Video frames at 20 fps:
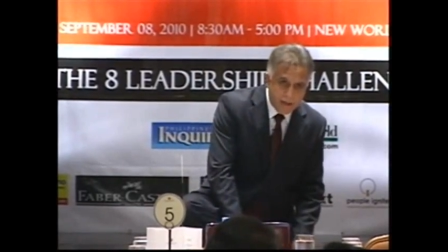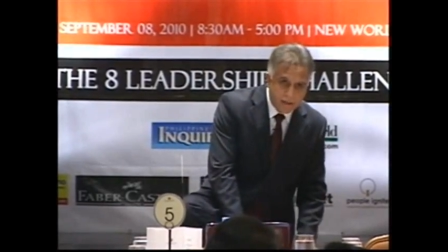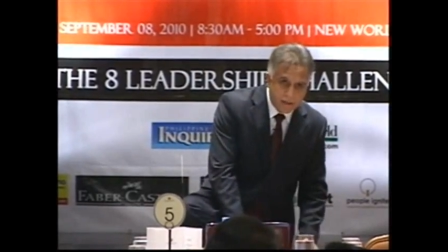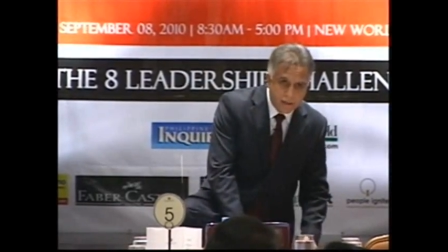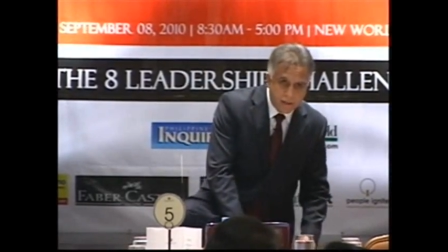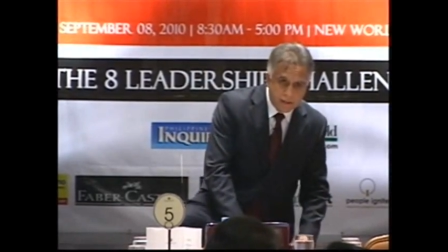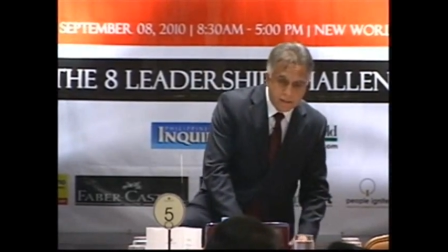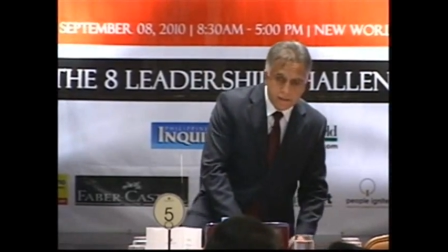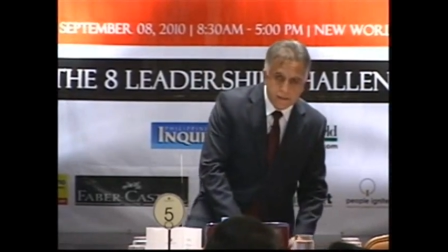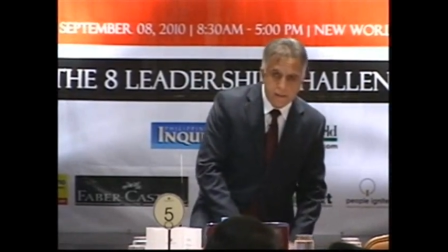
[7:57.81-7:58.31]

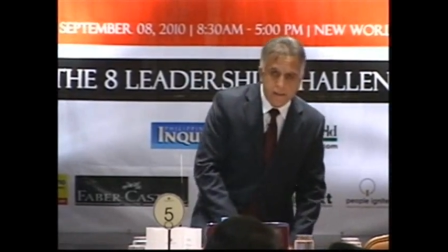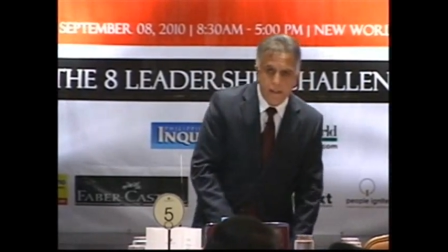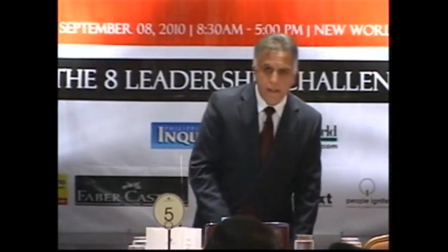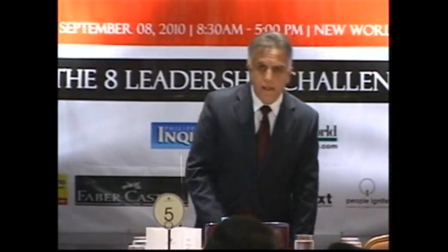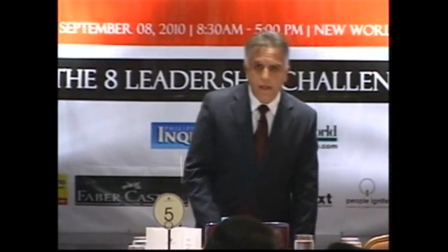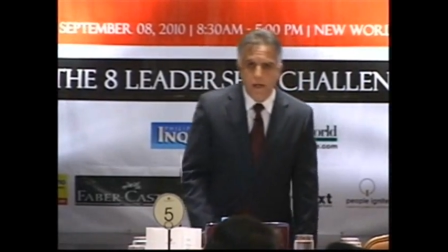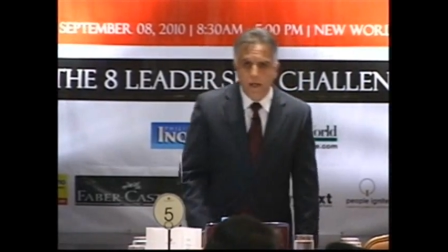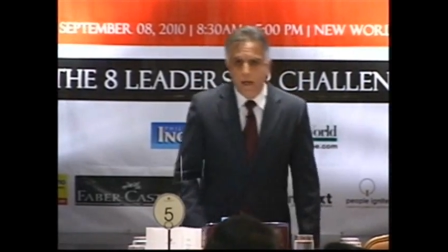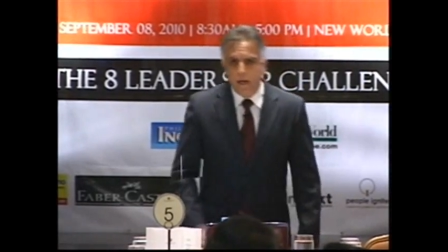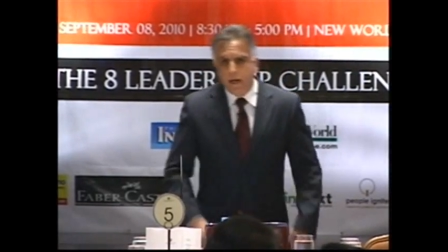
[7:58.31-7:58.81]
anklets,
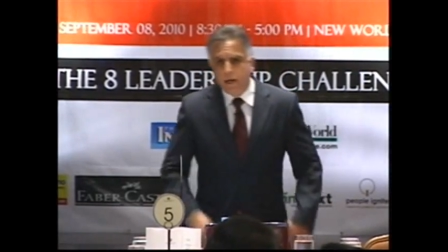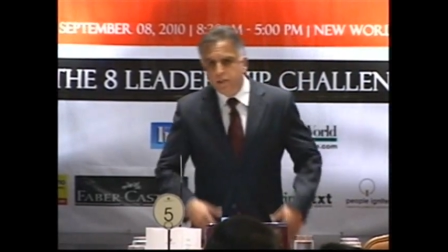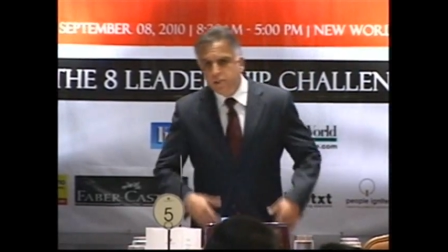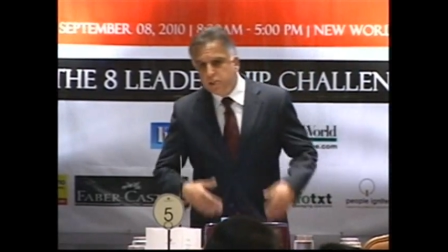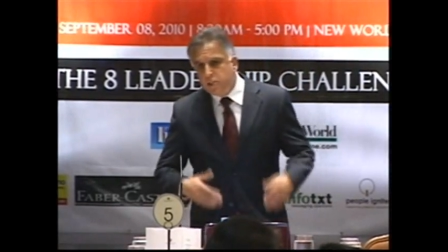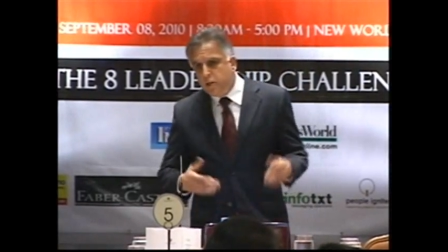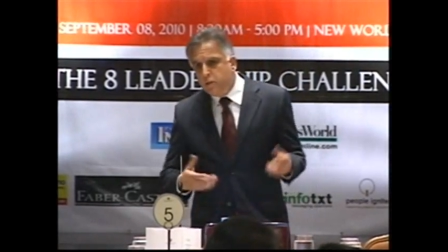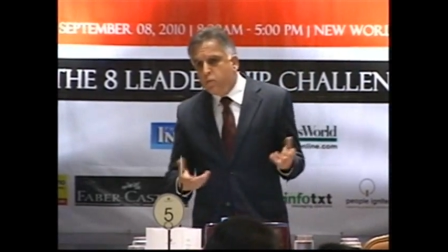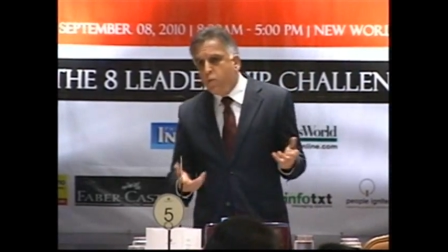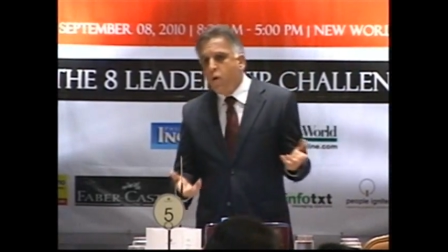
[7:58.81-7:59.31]
and
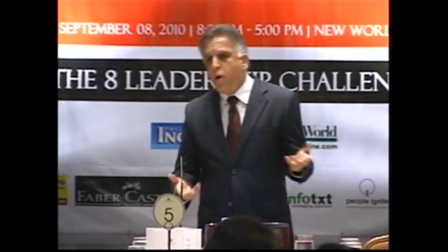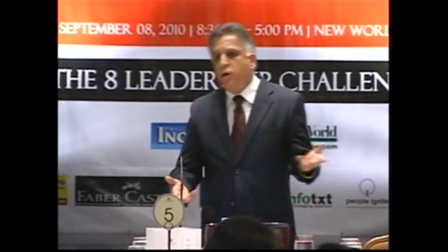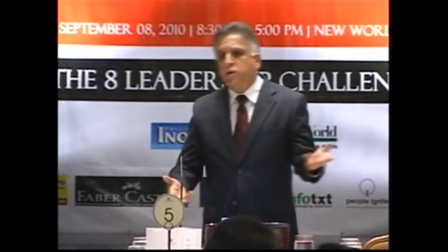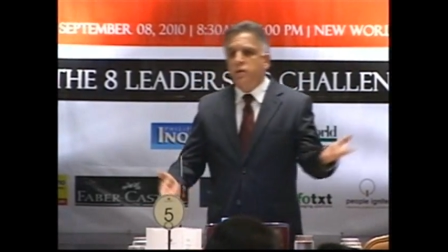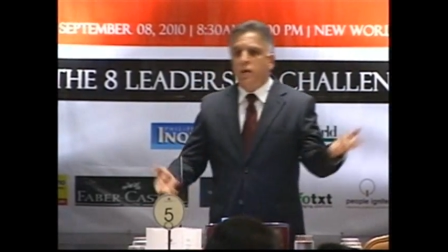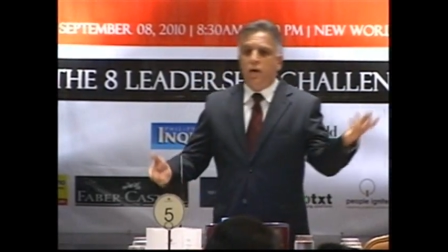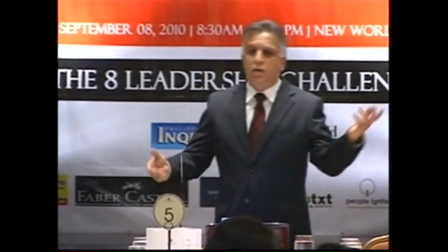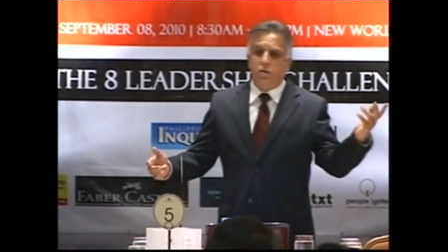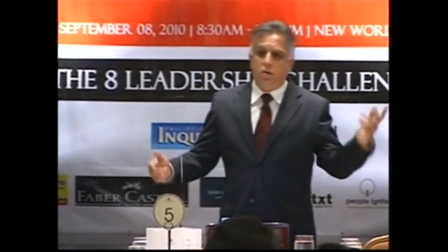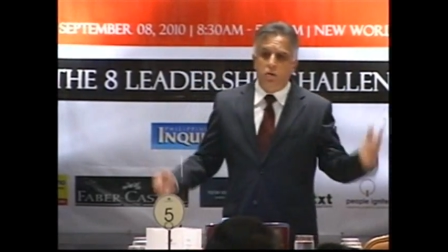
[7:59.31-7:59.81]
she
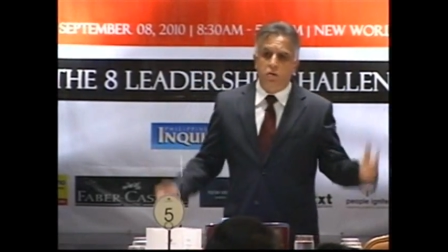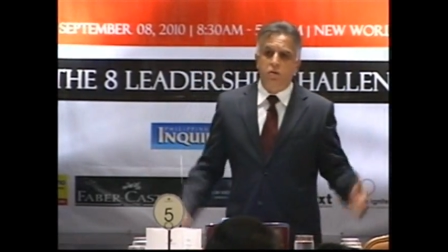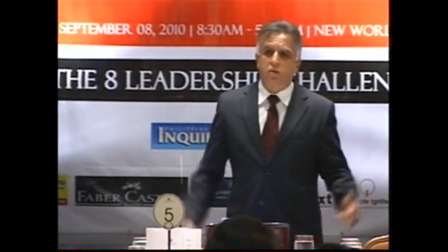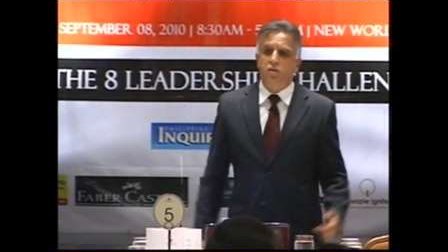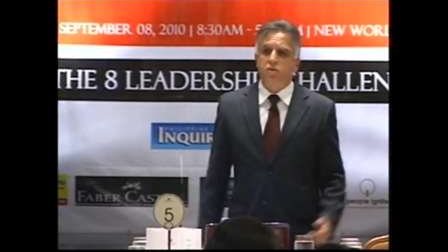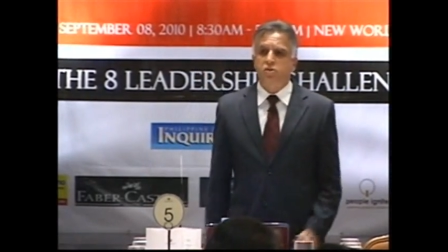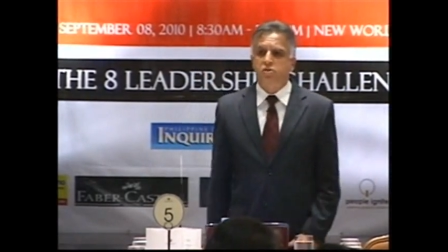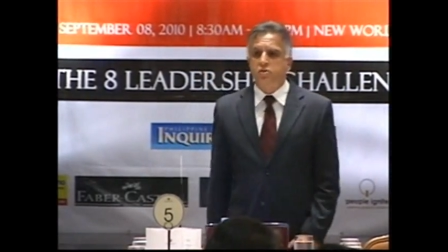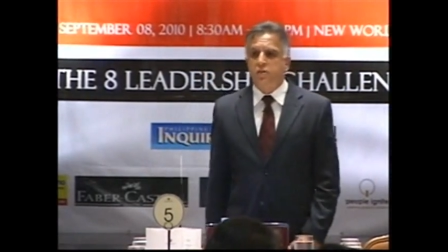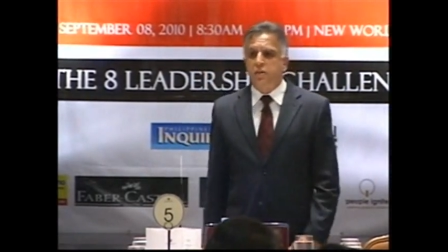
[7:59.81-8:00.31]
walked out onto the